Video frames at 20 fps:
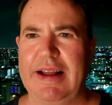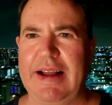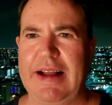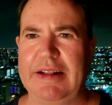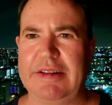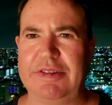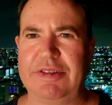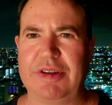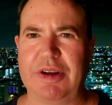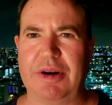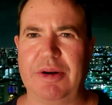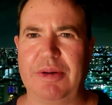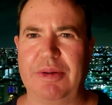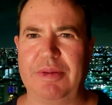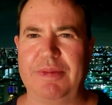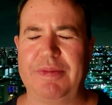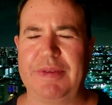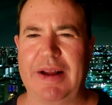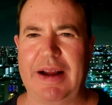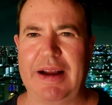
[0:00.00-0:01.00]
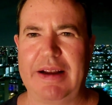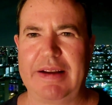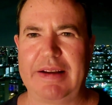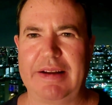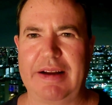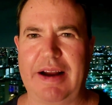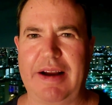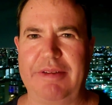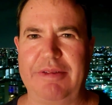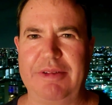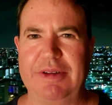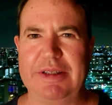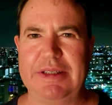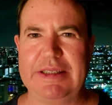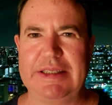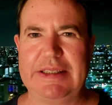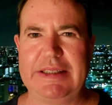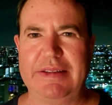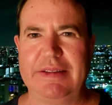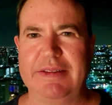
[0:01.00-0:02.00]
And so I, I
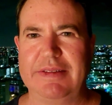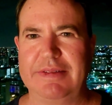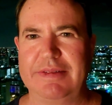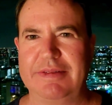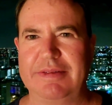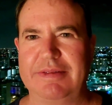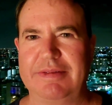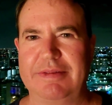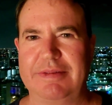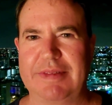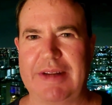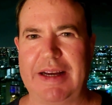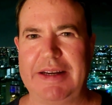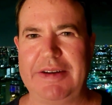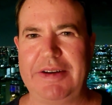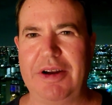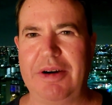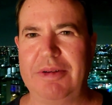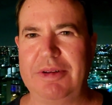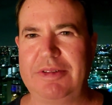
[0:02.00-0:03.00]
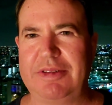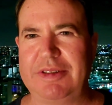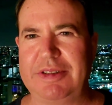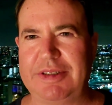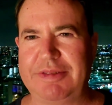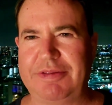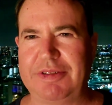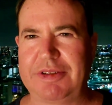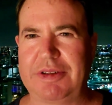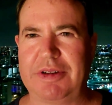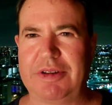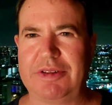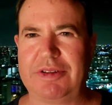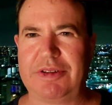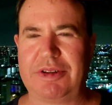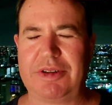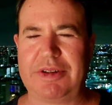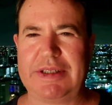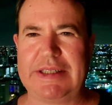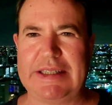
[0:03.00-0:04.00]
really, I know it's a difficult
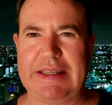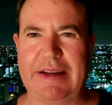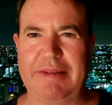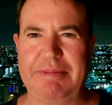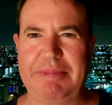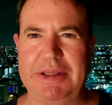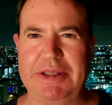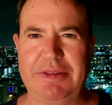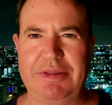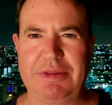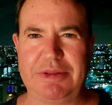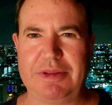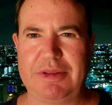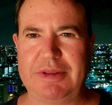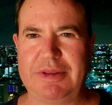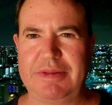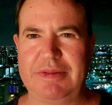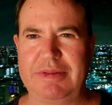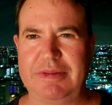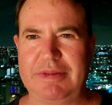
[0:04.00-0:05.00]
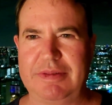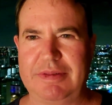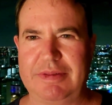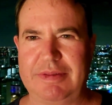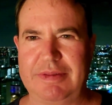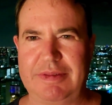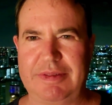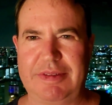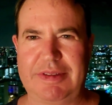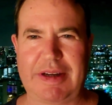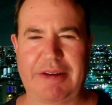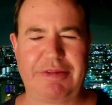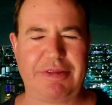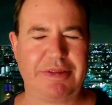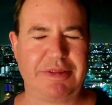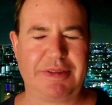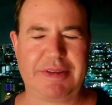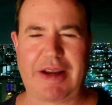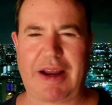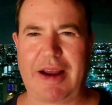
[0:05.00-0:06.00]
journey. I've been through it
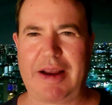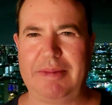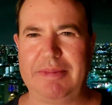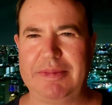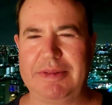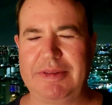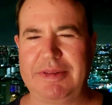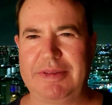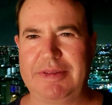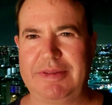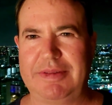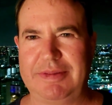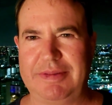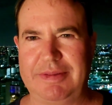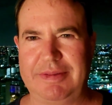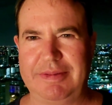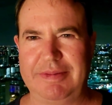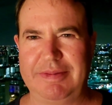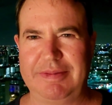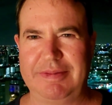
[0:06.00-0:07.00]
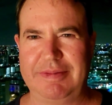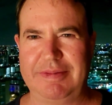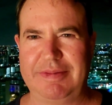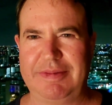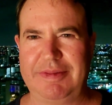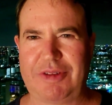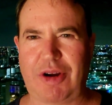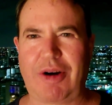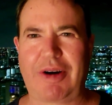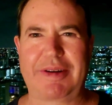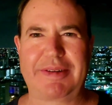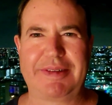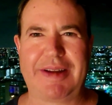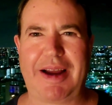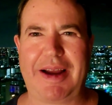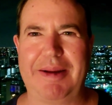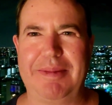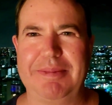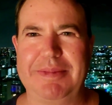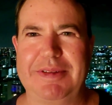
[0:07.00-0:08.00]
several times, dark
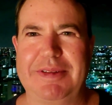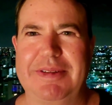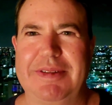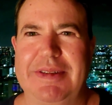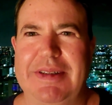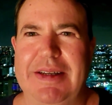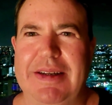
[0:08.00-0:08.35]
times.